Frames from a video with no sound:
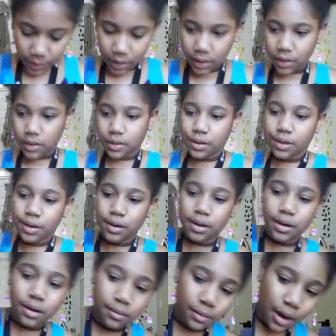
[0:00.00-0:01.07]
And
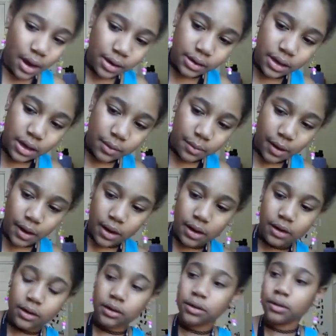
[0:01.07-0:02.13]
then I take my
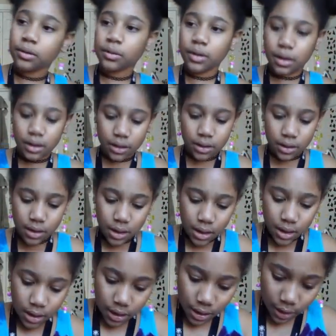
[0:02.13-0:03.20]
hot glue gun
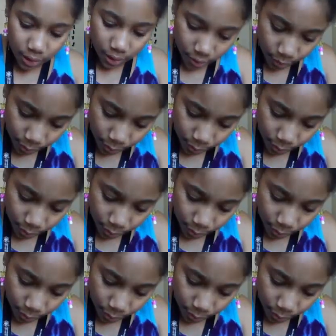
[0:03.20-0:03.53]
and I'll